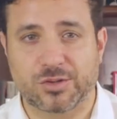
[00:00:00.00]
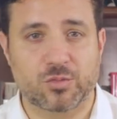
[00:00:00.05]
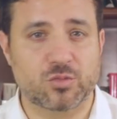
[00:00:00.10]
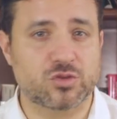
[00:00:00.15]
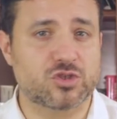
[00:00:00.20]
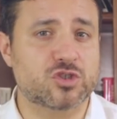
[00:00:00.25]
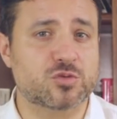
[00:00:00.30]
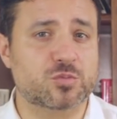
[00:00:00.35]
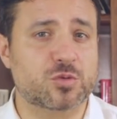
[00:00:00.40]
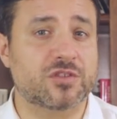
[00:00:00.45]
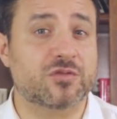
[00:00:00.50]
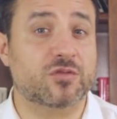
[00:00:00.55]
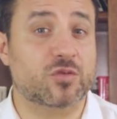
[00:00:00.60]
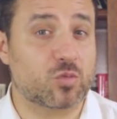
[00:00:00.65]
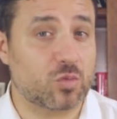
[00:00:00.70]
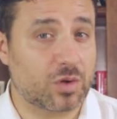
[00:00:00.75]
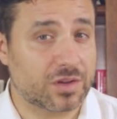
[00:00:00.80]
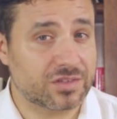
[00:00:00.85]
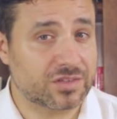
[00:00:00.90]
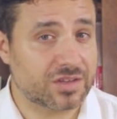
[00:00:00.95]
Would you sprint for
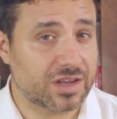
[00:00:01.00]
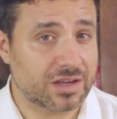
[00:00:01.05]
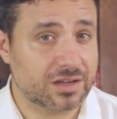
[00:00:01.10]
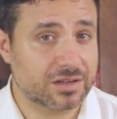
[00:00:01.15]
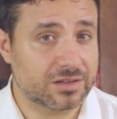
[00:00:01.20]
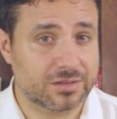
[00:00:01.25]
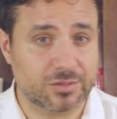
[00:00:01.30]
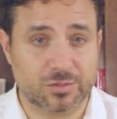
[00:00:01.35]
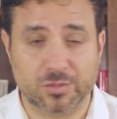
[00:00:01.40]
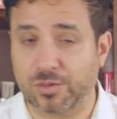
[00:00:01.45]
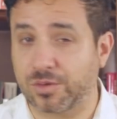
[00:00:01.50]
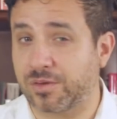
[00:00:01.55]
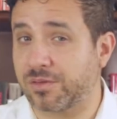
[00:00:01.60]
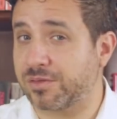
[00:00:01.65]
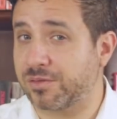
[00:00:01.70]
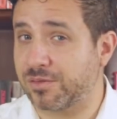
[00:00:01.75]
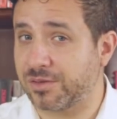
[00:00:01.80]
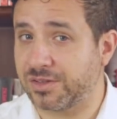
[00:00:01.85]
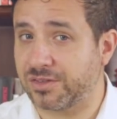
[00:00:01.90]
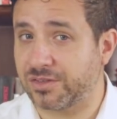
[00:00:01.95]
1 second or
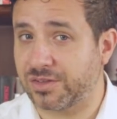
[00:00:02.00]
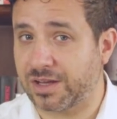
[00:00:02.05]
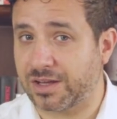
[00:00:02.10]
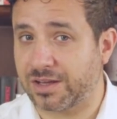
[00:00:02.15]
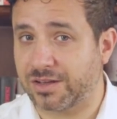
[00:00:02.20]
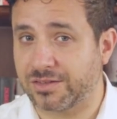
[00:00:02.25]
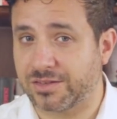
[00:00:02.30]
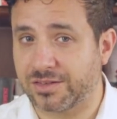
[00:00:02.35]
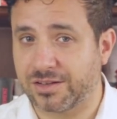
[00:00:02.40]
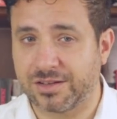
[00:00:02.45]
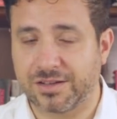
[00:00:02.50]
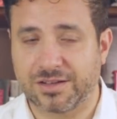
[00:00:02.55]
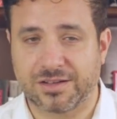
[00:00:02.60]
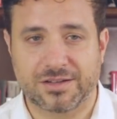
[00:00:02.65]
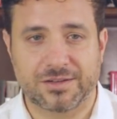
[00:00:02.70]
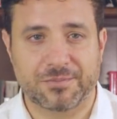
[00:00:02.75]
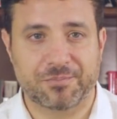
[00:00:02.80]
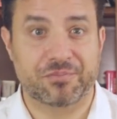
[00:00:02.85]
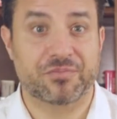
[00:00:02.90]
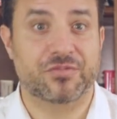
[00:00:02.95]
30 seconds?
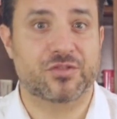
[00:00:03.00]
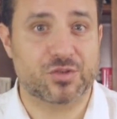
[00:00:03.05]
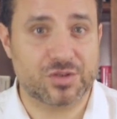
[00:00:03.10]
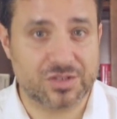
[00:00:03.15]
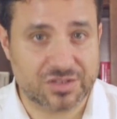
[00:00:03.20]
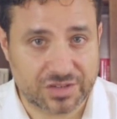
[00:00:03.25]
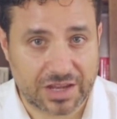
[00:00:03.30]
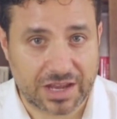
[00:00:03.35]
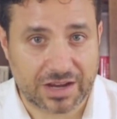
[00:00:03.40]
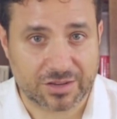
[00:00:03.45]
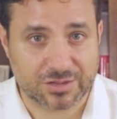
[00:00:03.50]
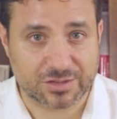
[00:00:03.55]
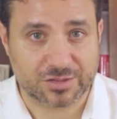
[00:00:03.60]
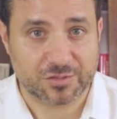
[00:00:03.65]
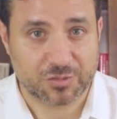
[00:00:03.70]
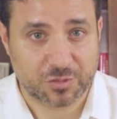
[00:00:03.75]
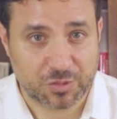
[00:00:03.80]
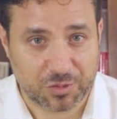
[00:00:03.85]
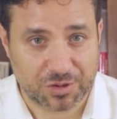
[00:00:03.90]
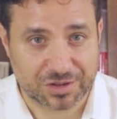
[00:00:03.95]
30 seconds,
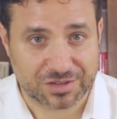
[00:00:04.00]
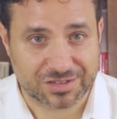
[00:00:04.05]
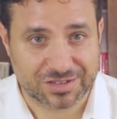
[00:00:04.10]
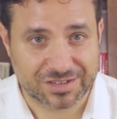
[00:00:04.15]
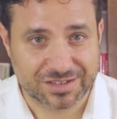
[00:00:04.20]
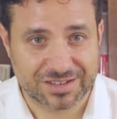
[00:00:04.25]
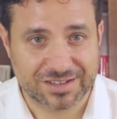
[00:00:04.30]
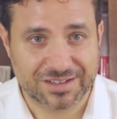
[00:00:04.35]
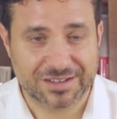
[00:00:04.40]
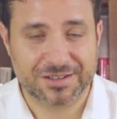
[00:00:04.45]
of course.